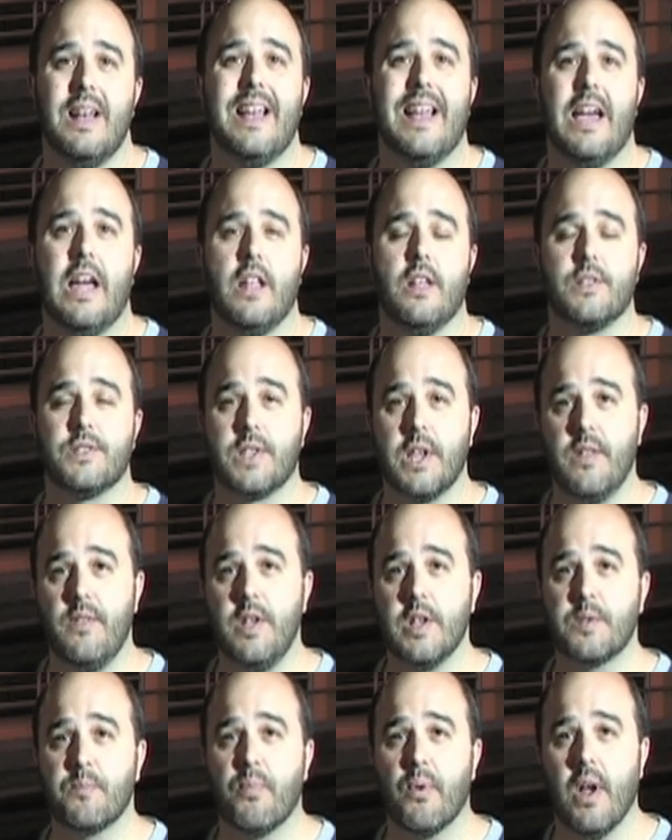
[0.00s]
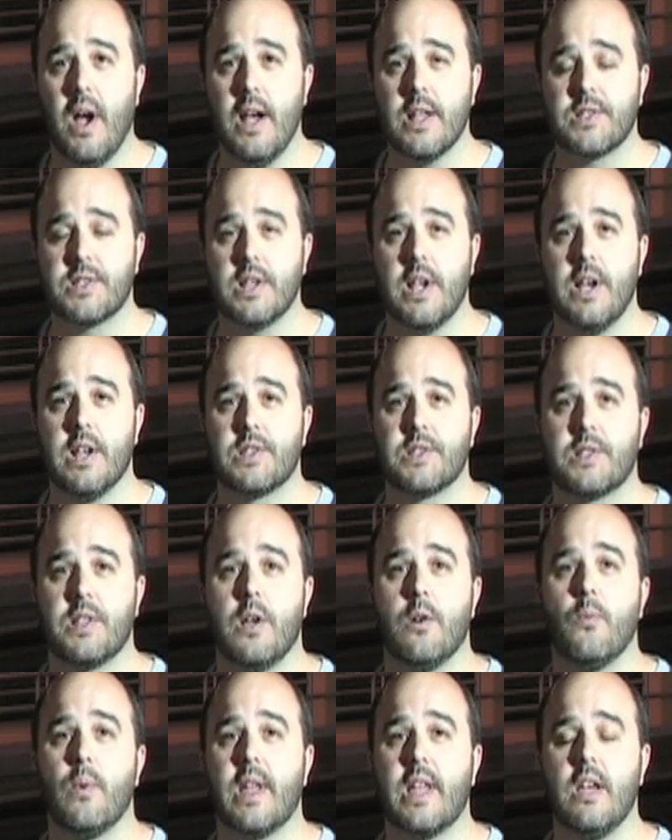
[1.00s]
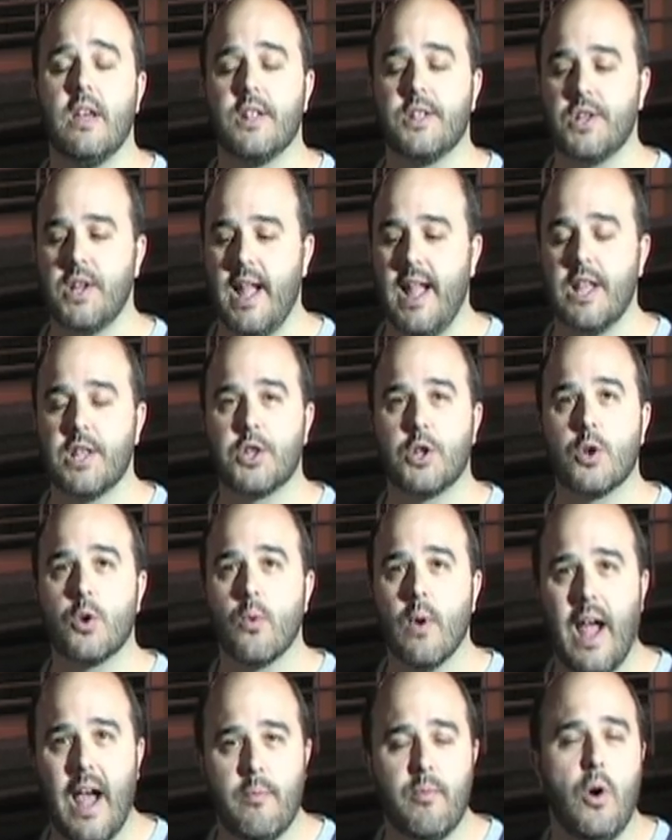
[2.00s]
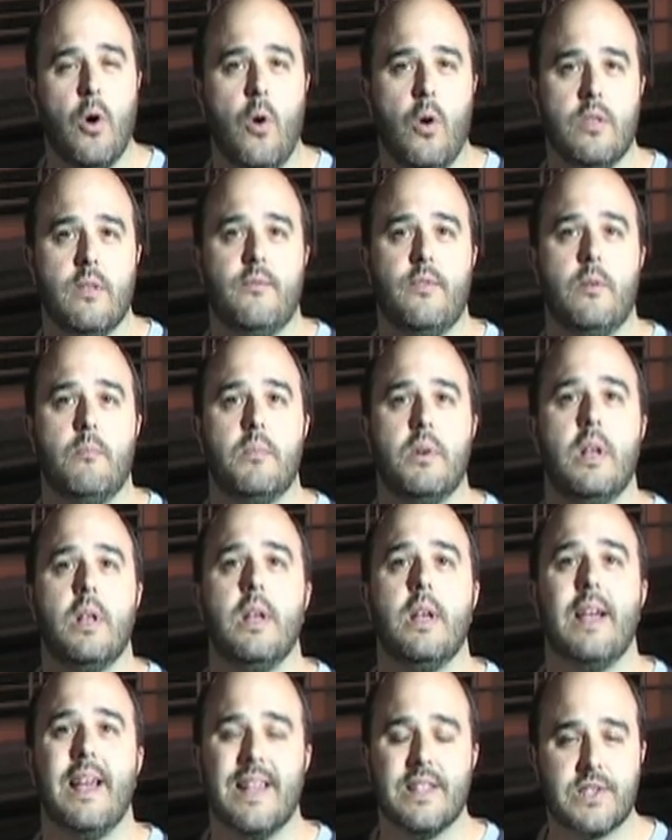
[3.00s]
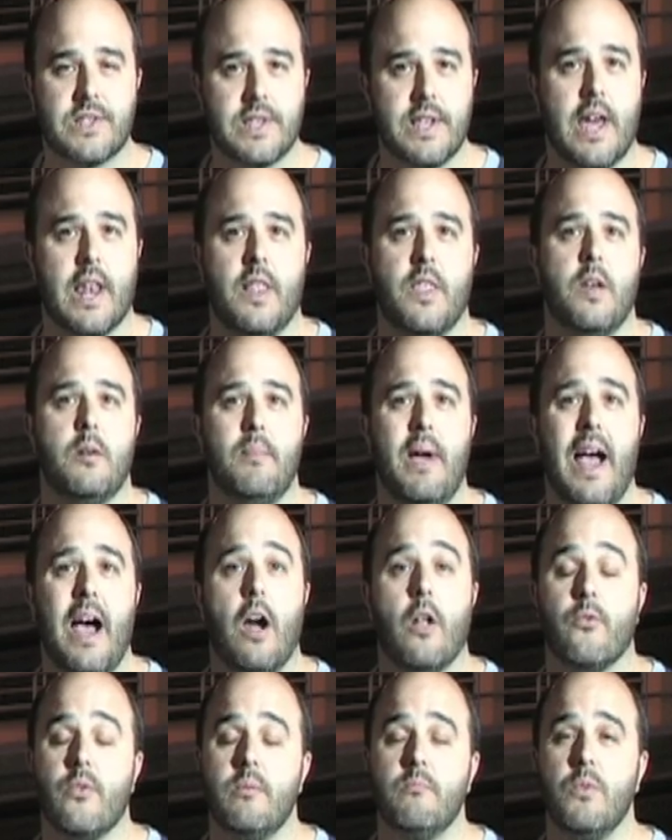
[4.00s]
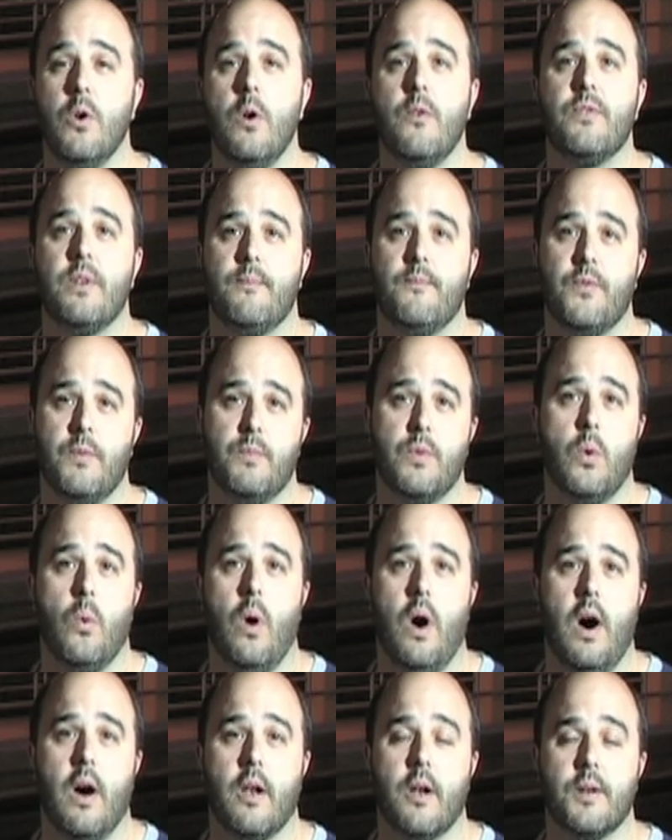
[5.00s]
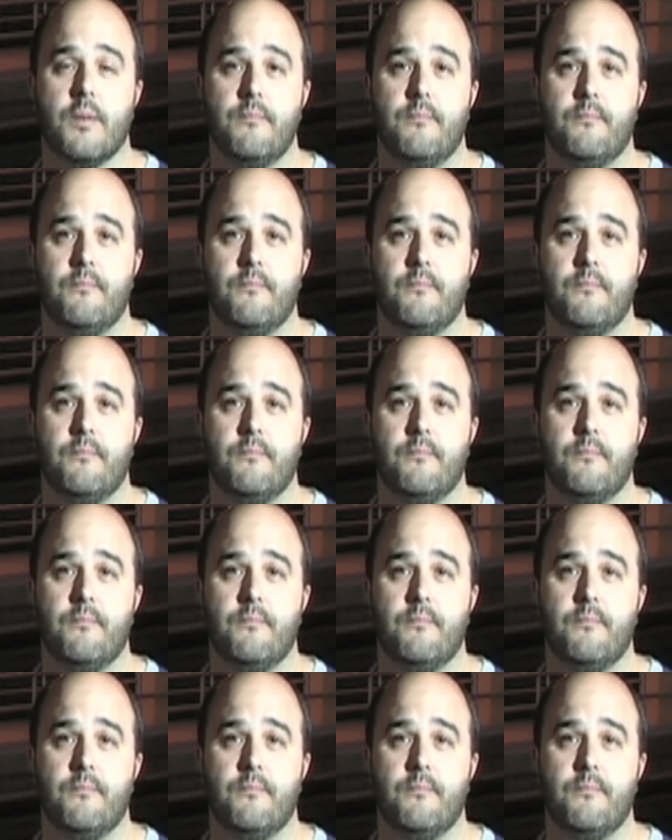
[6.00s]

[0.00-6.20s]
And it's in this process that we get a chance to grab a hold of them settle them out and remove them from the water.